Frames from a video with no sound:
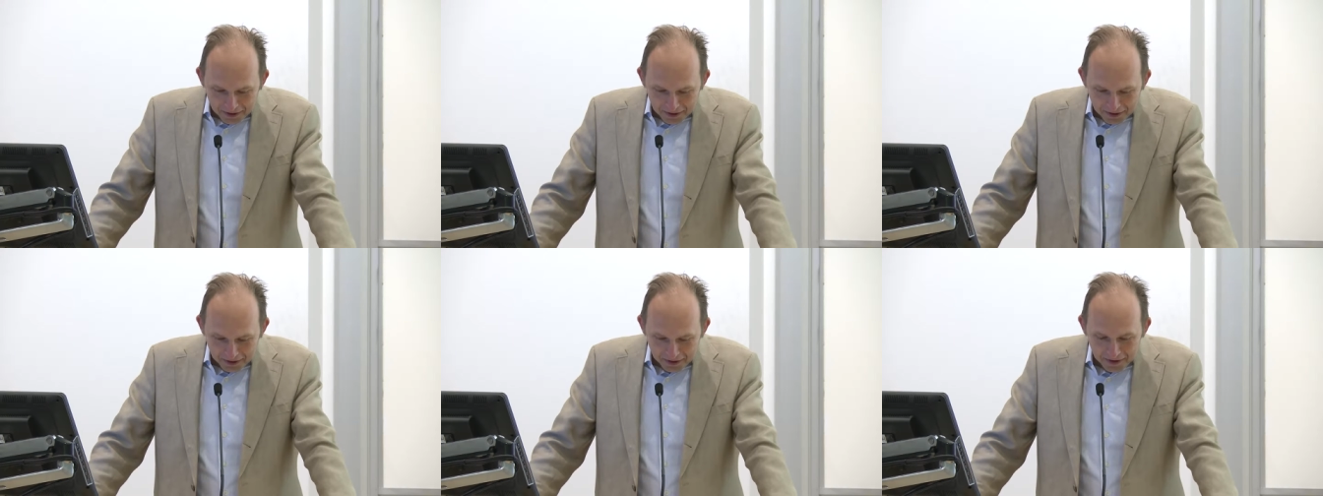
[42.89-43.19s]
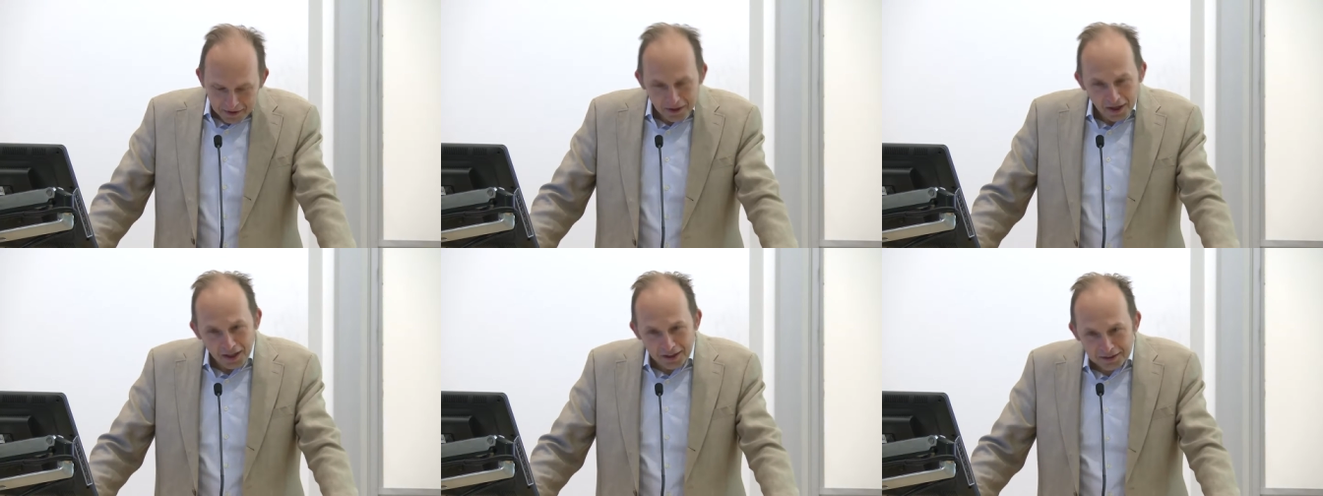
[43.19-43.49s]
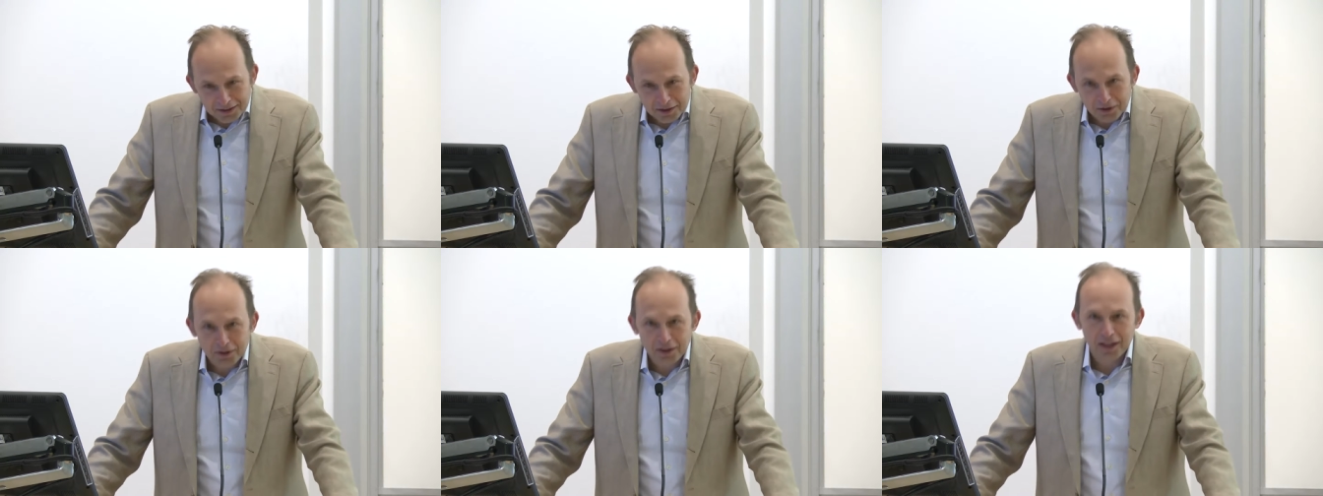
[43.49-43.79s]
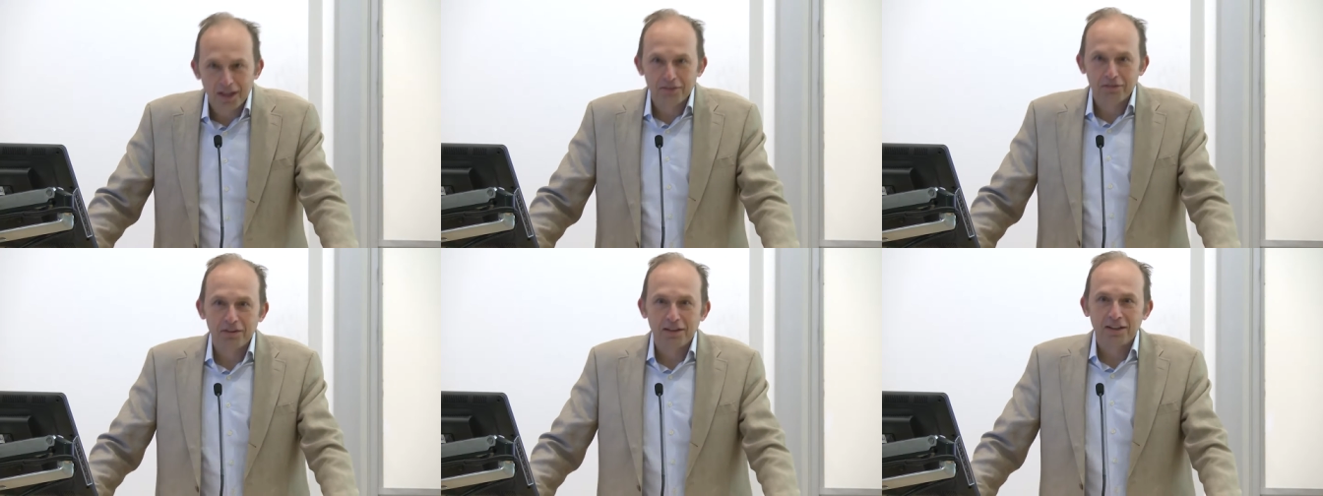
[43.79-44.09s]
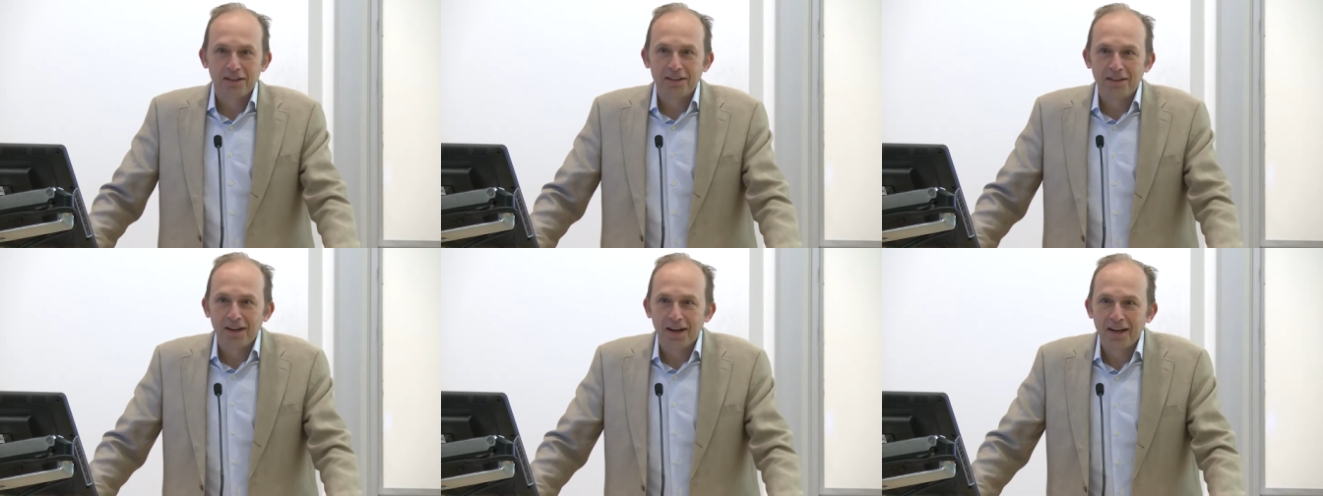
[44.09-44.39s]
the not so
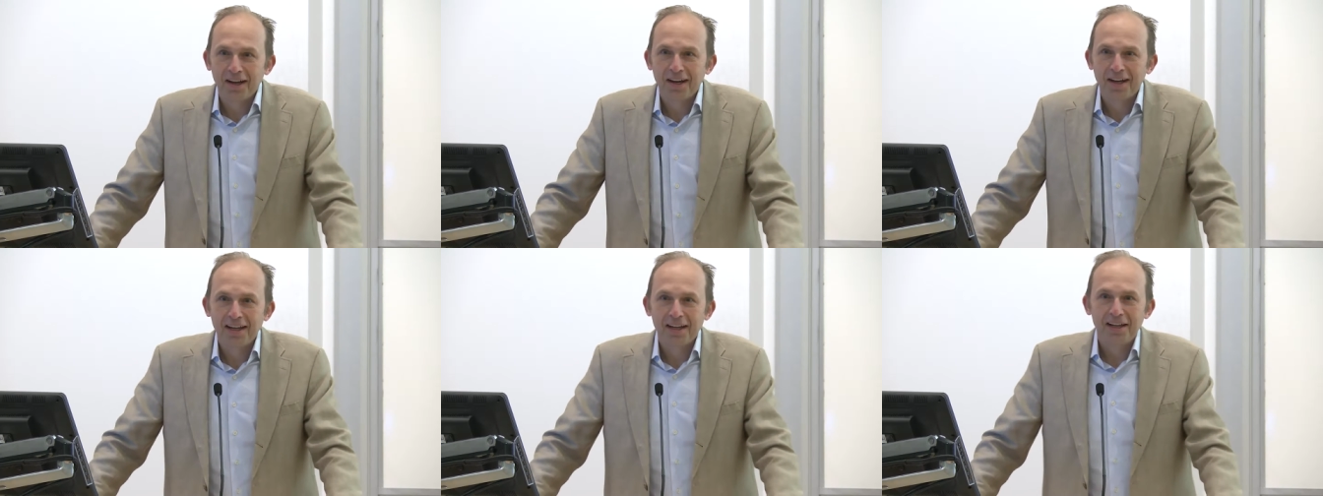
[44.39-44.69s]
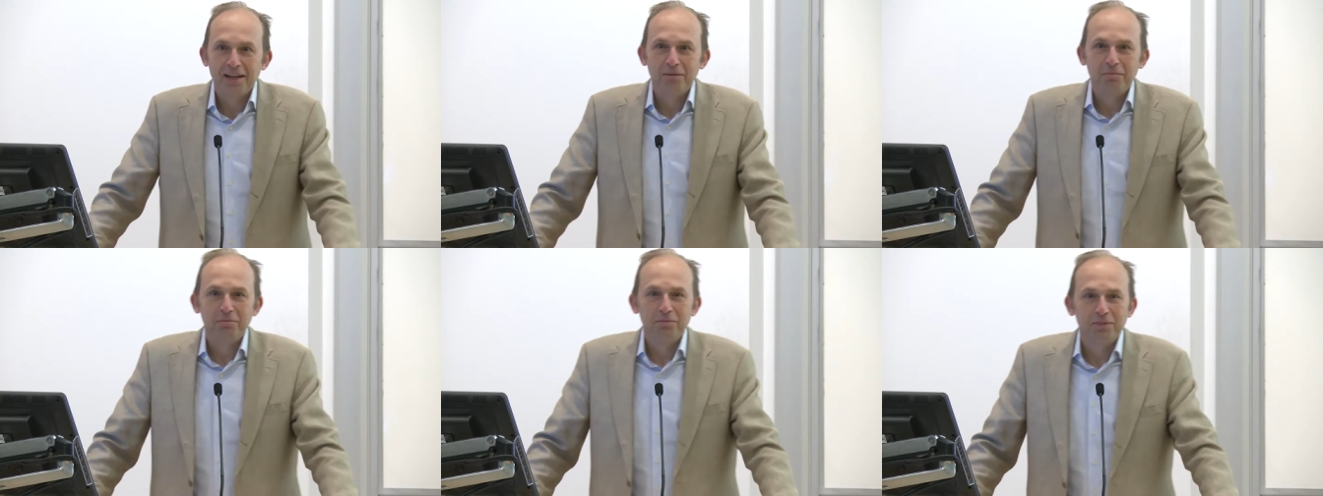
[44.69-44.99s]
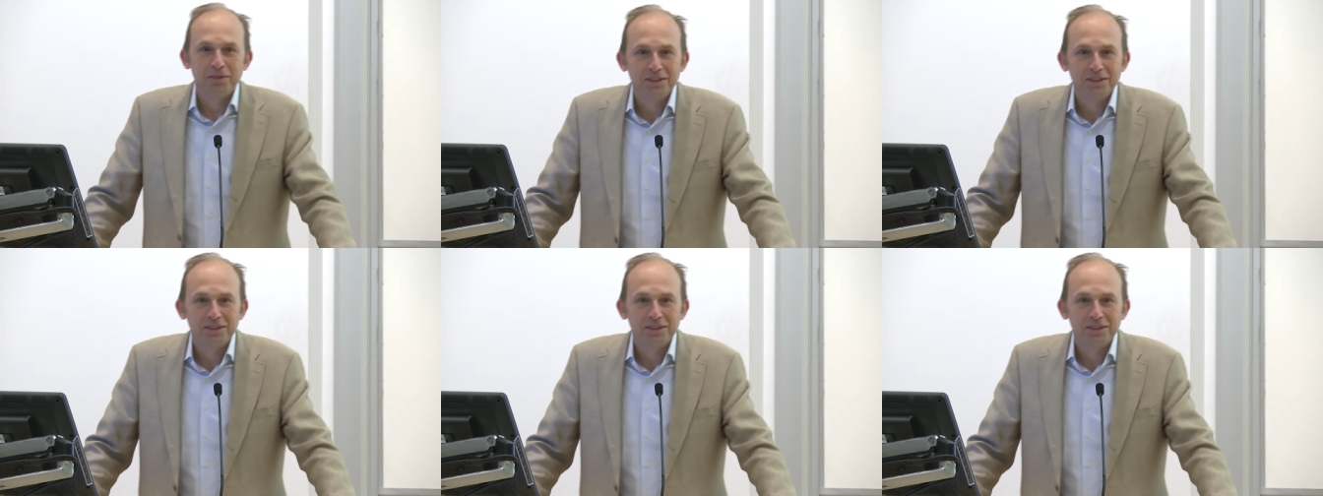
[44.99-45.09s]
coveted 9 a.m.